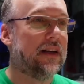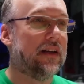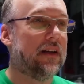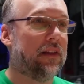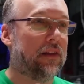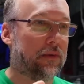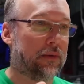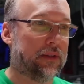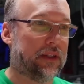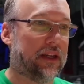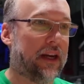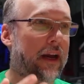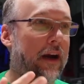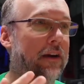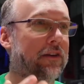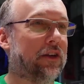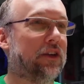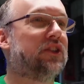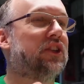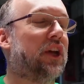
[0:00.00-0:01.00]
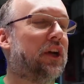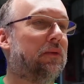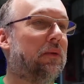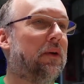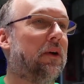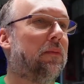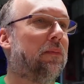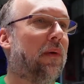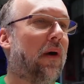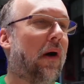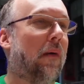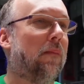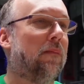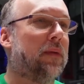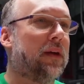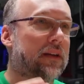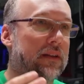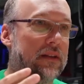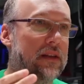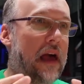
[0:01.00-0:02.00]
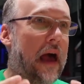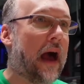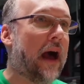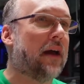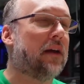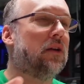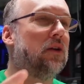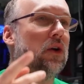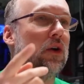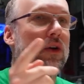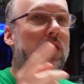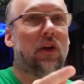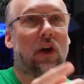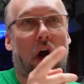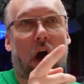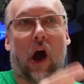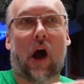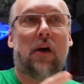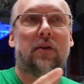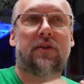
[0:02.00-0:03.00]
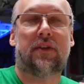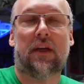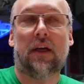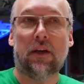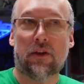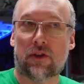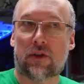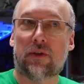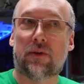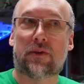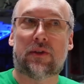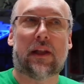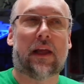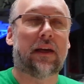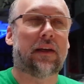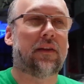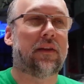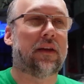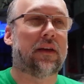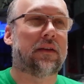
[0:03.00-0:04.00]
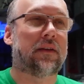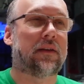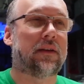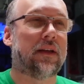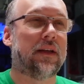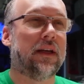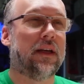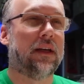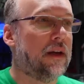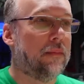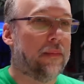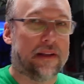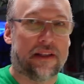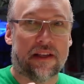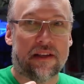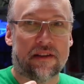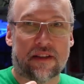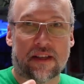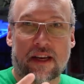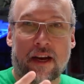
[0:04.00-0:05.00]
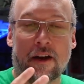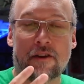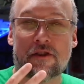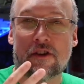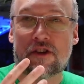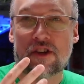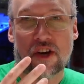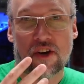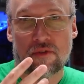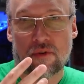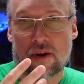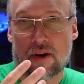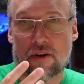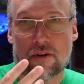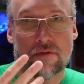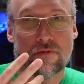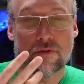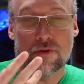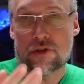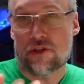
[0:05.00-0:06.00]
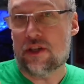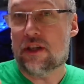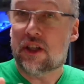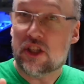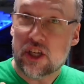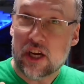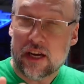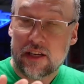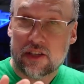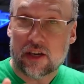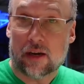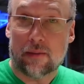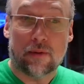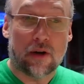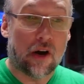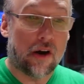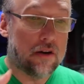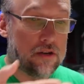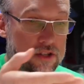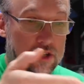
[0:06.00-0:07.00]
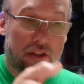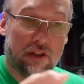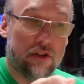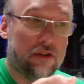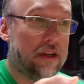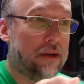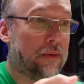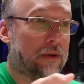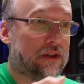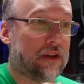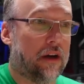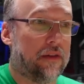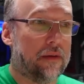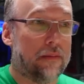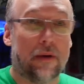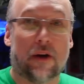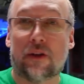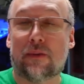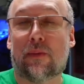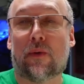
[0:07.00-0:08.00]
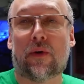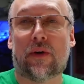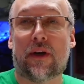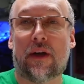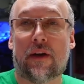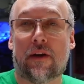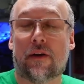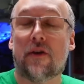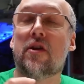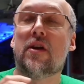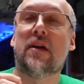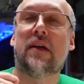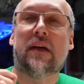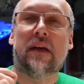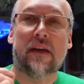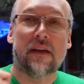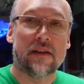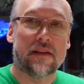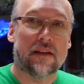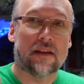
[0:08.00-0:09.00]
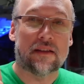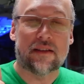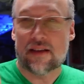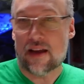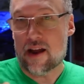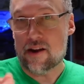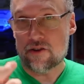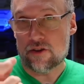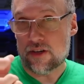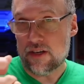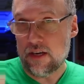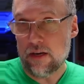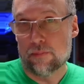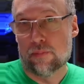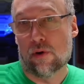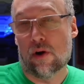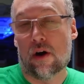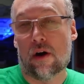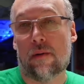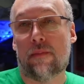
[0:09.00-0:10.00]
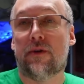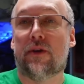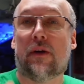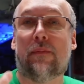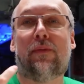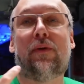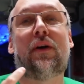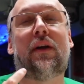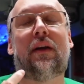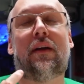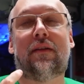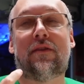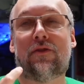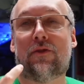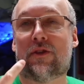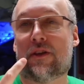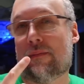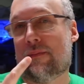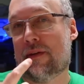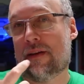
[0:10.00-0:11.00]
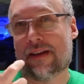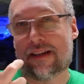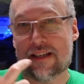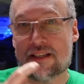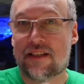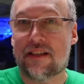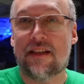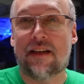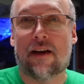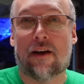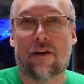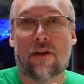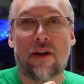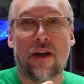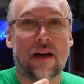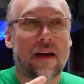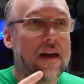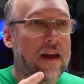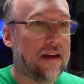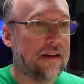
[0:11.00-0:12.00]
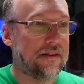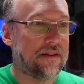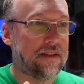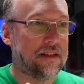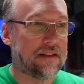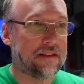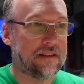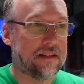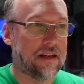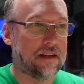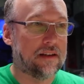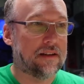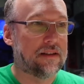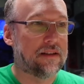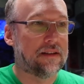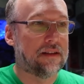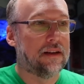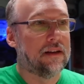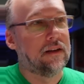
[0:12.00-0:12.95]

there was a character generator problem, because that could cause issues like this. But since the character generator for CGA type cards, including what's on the motherboard here, is a standard EPROM, you can put it into something like a TL866.